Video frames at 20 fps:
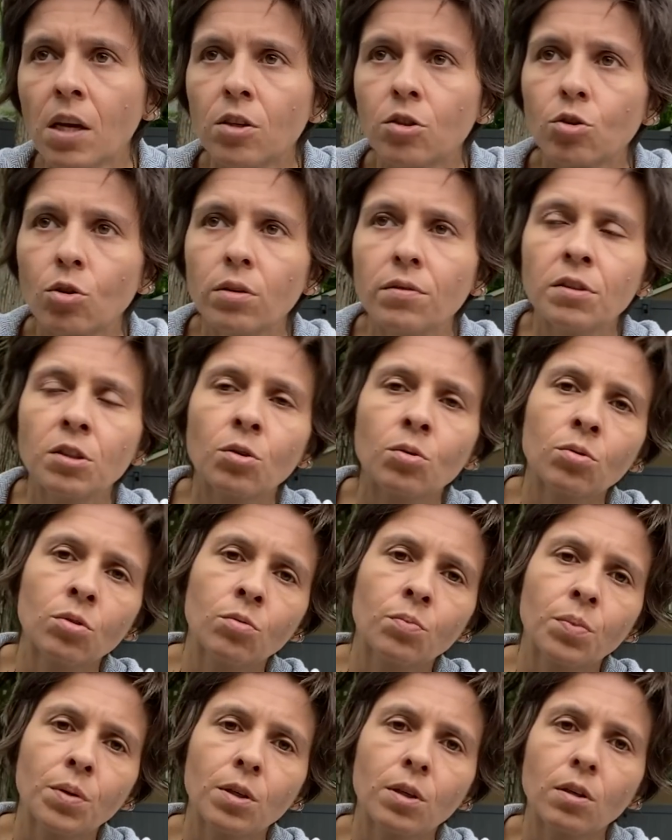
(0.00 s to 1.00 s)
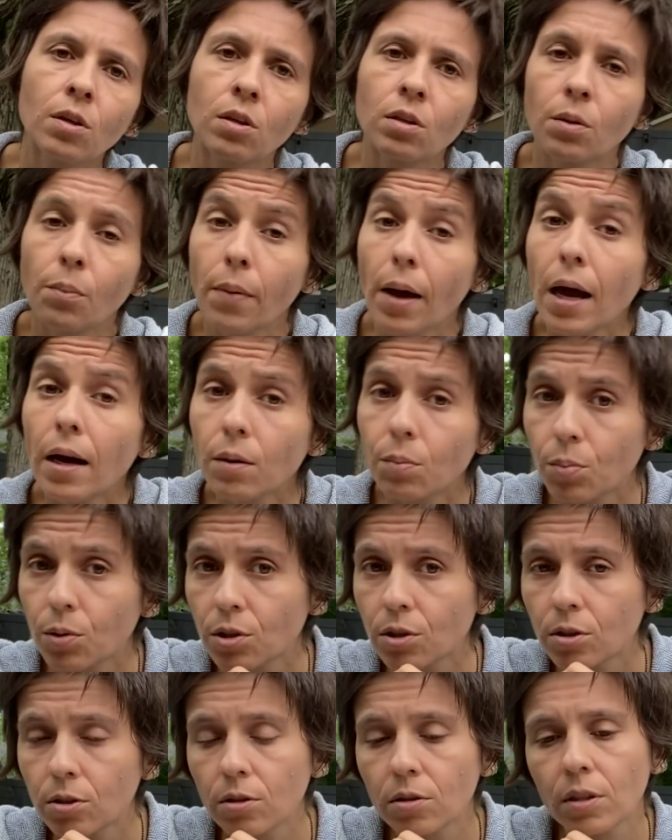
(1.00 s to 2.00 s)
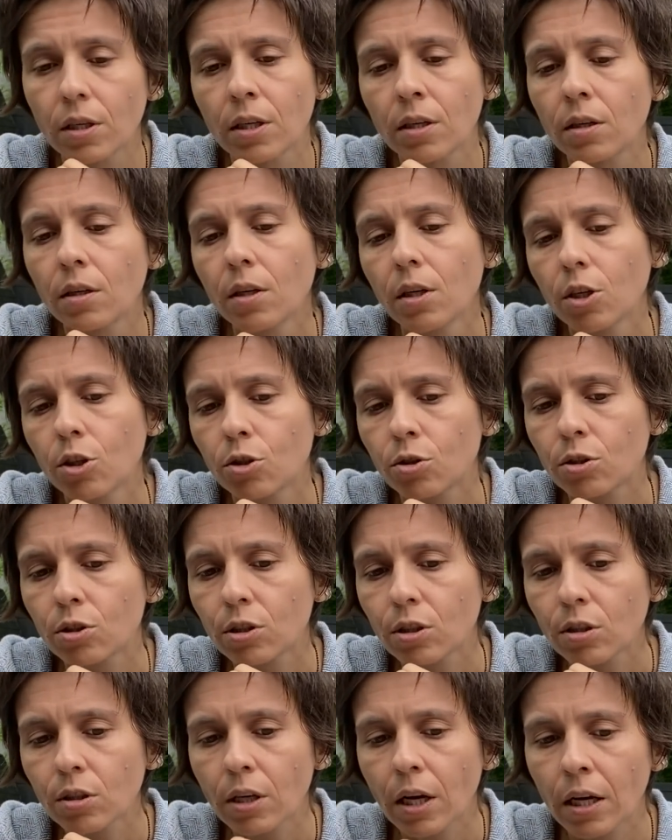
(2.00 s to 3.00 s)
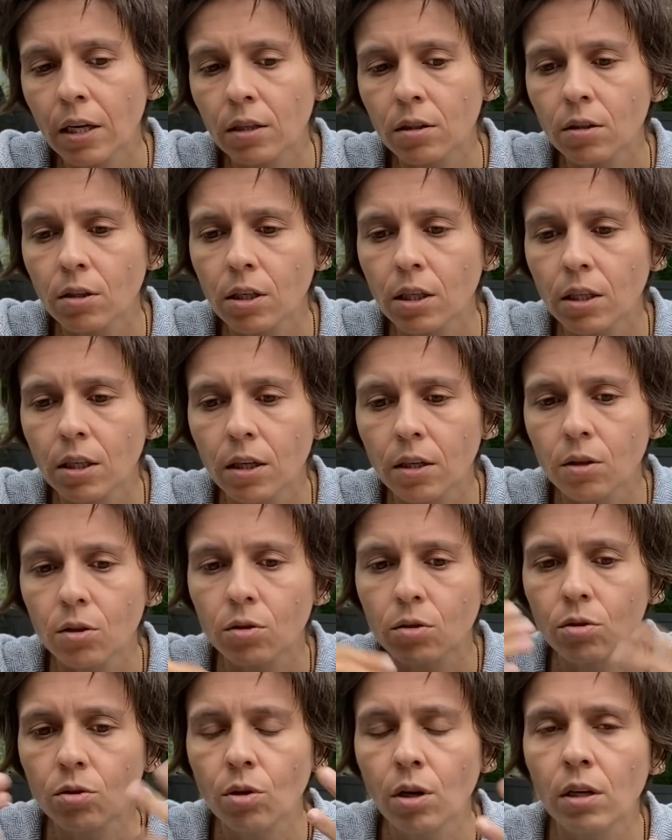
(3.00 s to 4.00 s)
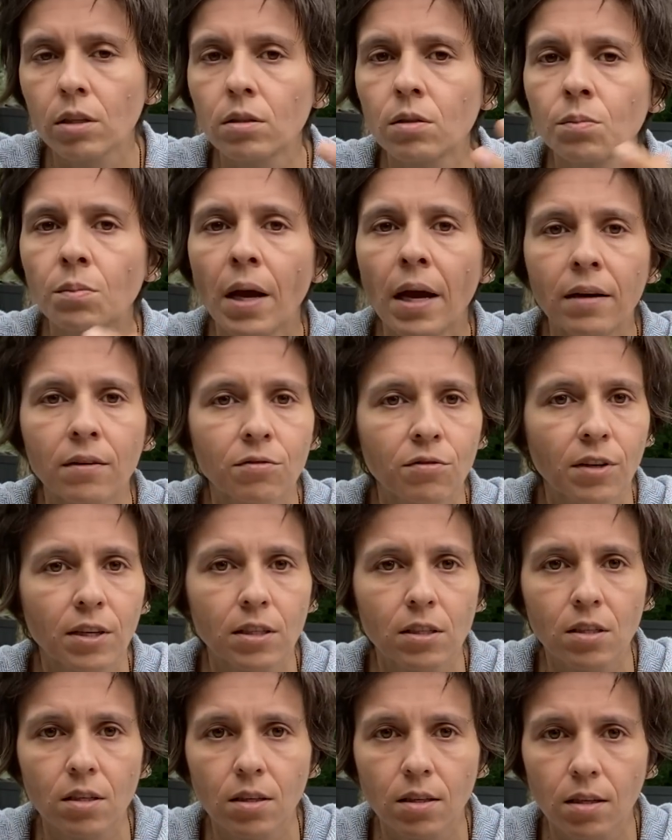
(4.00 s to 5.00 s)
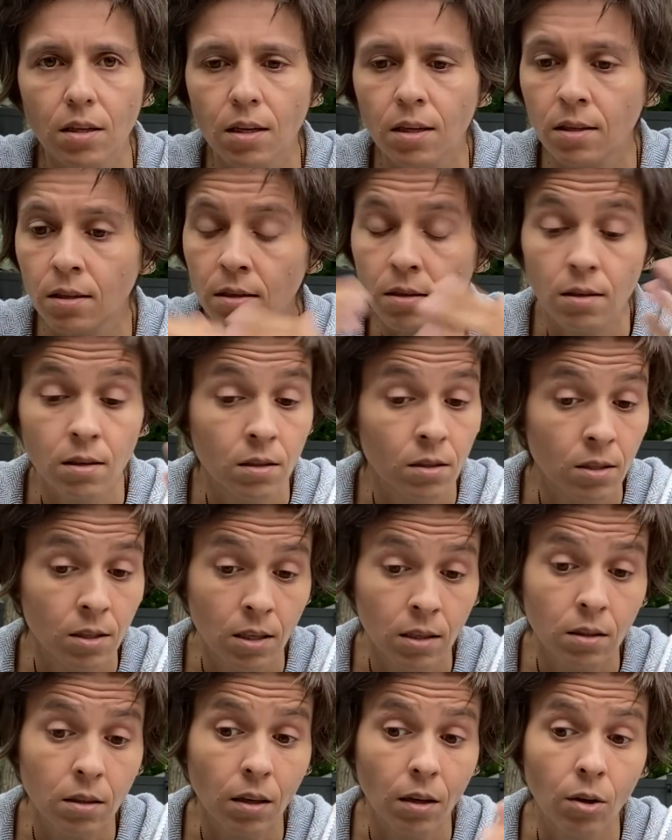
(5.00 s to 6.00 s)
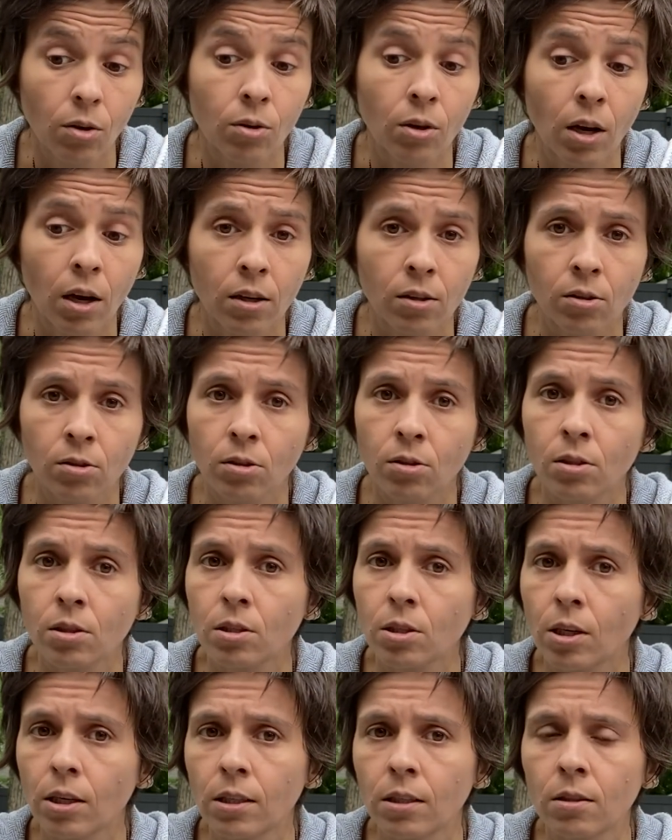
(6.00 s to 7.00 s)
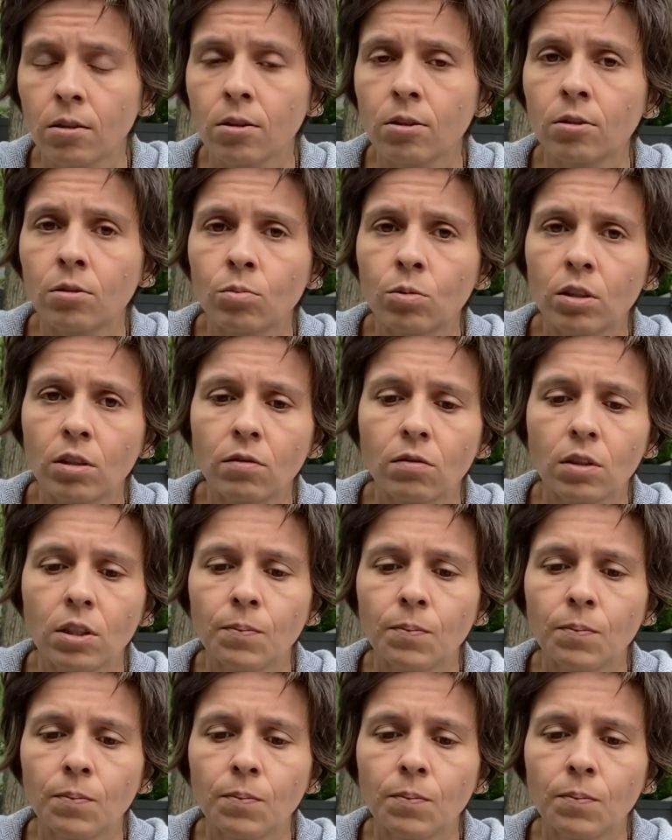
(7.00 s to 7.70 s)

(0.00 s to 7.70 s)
So even though you put it on the back burner there, you're still kind of looking like you're trying to manifest it, and there's nothing going on on your side in terms of